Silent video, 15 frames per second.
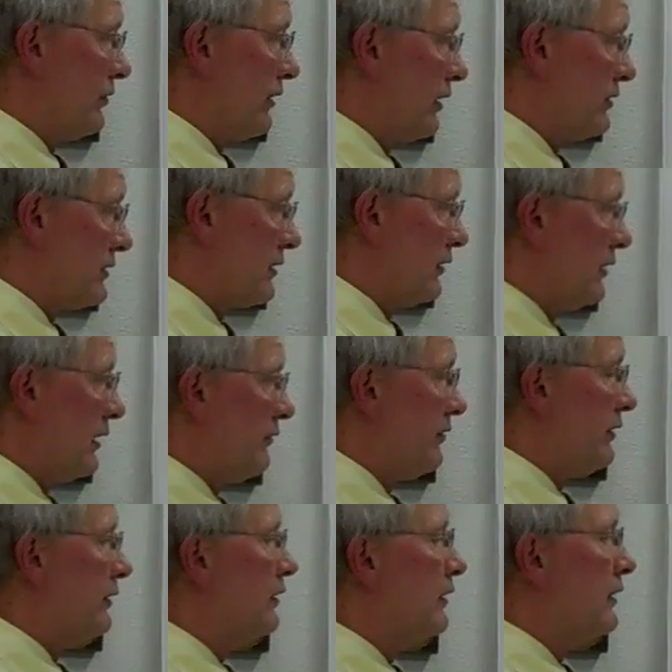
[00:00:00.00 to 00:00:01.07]

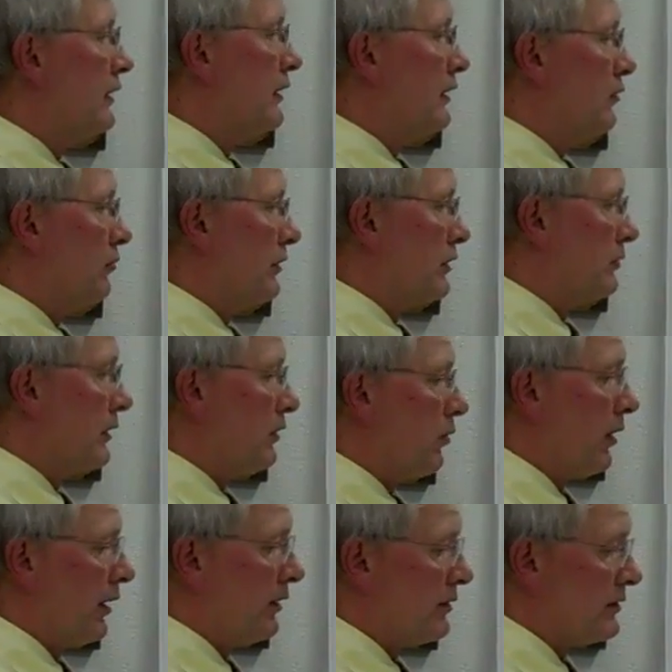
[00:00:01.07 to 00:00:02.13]
2011, which
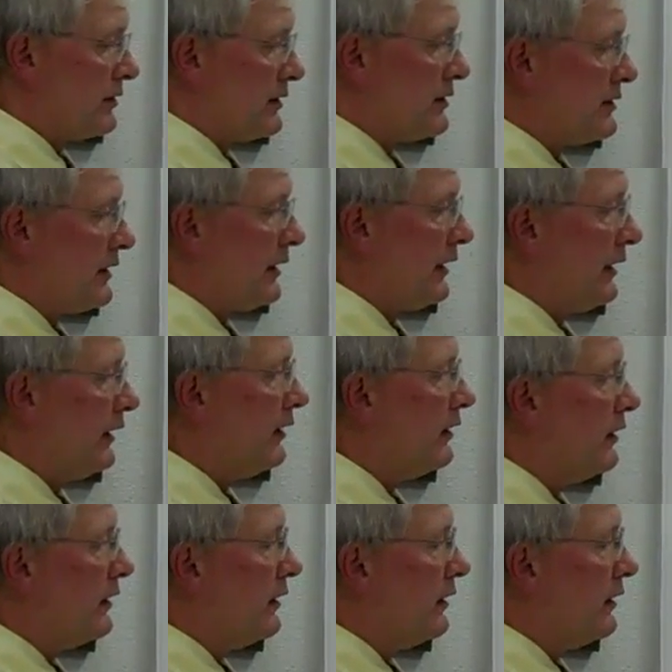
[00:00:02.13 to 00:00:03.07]
requires the city